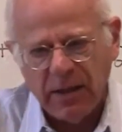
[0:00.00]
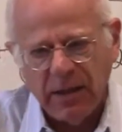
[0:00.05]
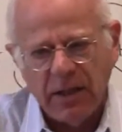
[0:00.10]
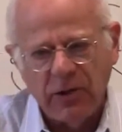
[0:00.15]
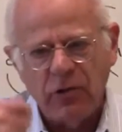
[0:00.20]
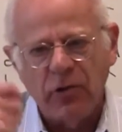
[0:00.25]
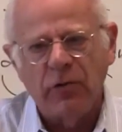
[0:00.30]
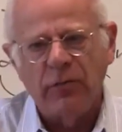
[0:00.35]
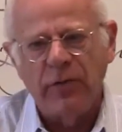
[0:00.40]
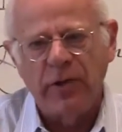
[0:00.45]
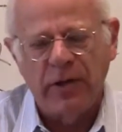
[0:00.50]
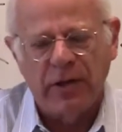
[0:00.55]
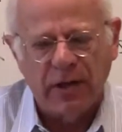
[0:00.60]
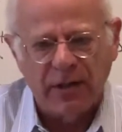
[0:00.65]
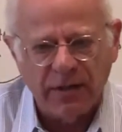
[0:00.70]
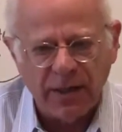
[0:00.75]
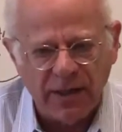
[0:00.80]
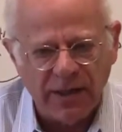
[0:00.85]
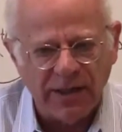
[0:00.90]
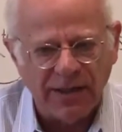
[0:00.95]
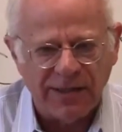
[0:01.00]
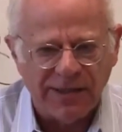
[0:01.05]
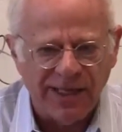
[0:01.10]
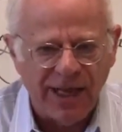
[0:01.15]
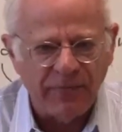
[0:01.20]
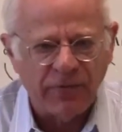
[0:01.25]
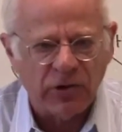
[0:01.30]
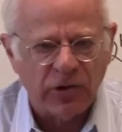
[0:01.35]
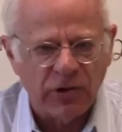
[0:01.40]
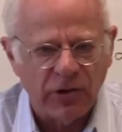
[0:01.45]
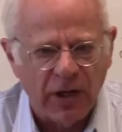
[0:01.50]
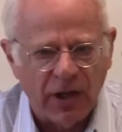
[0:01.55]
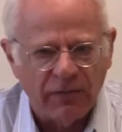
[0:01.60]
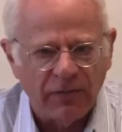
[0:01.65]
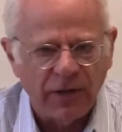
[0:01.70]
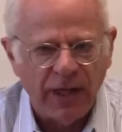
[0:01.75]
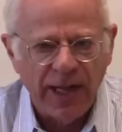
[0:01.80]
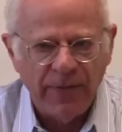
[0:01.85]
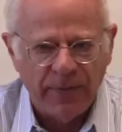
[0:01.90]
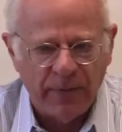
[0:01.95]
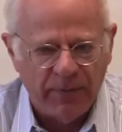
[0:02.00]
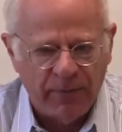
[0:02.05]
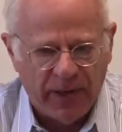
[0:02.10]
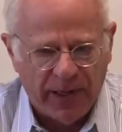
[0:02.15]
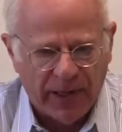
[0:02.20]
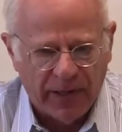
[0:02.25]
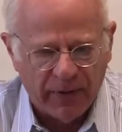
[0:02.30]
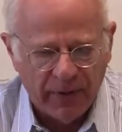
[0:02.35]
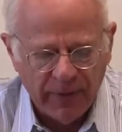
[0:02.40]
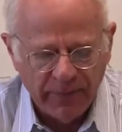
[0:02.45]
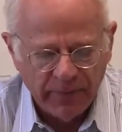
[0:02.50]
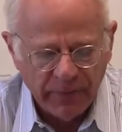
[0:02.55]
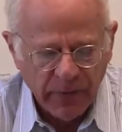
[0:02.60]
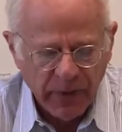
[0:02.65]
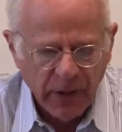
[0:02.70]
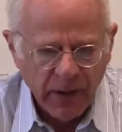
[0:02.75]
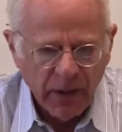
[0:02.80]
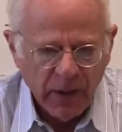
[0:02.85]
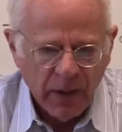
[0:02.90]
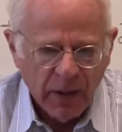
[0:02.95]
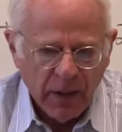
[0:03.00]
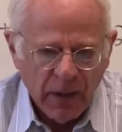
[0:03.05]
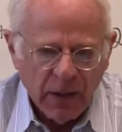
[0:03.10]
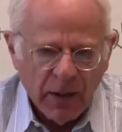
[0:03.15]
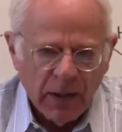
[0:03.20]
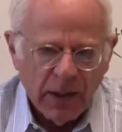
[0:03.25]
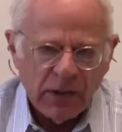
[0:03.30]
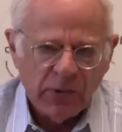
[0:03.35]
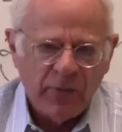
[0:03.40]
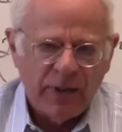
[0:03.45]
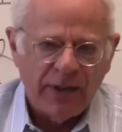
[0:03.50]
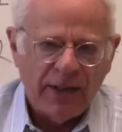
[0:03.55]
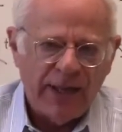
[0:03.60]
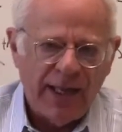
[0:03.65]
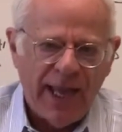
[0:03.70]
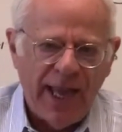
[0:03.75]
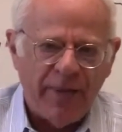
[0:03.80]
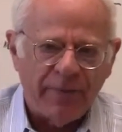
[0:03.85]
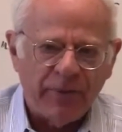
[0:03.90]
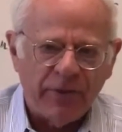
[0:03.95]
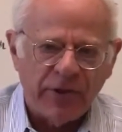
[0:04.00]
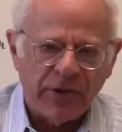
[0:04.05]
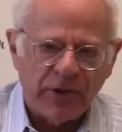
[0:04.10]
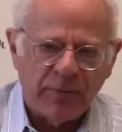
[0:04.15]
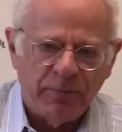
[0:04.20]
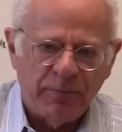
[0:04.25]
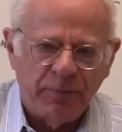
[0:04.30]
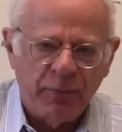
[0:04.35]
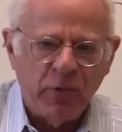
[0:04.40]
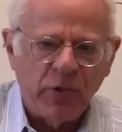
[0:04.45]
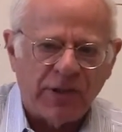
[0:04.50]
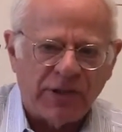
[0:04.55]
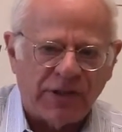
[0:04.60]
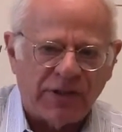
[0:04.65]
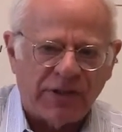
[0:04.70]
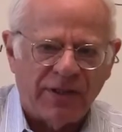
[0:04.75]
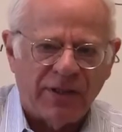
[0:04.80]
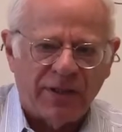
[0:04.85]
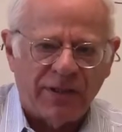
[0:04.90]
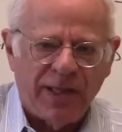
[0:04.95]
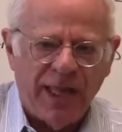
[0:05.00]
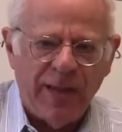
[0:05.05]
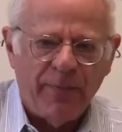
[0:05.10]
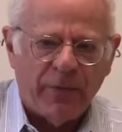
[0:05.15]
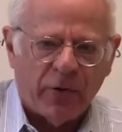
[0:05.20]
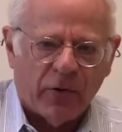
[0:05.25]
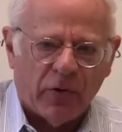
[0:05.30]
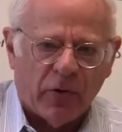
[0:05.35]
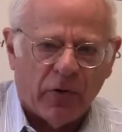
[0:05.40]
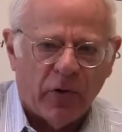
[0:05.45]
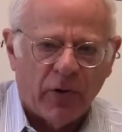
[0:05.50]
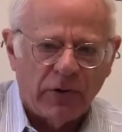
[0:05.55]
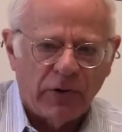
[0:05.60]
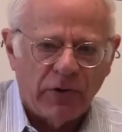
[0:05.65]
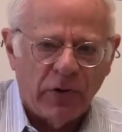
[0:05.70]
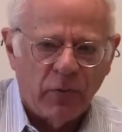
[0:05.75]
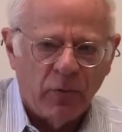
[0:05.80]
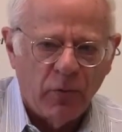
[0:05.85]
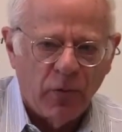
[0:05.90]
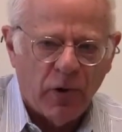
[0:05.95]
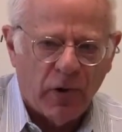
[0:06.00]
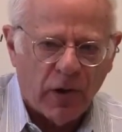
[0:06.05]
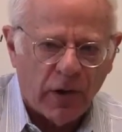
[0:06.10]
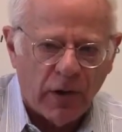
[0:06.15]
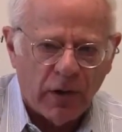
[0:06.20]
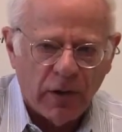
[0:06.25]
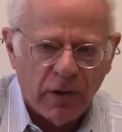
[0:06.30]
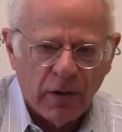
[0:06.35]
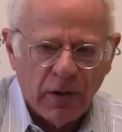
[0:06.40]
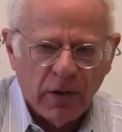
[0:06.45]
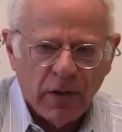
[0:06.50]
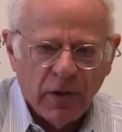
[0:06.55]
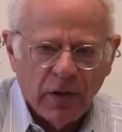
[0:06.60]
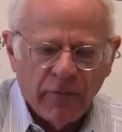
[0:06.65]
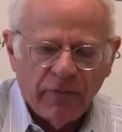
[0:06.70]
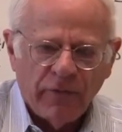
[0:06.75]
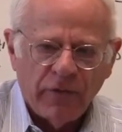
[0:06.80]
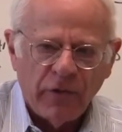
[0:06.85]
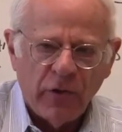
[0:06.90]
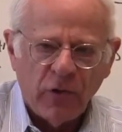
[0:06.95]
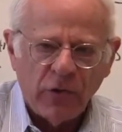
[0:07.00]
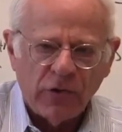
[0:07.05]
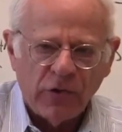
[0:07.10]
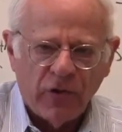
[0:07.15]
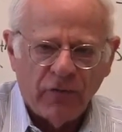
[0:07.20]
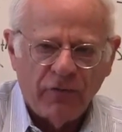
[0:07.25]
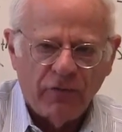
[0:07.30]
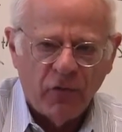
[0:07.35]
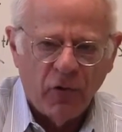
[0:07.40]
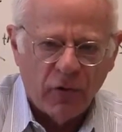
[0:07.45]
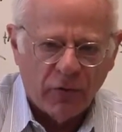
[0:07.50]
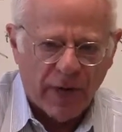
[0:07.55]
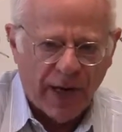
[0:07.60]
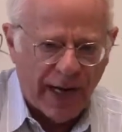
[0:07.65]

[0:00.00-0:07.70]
in your reading, the consumption of labor power is when the capitalist puts the laborer to work for those 4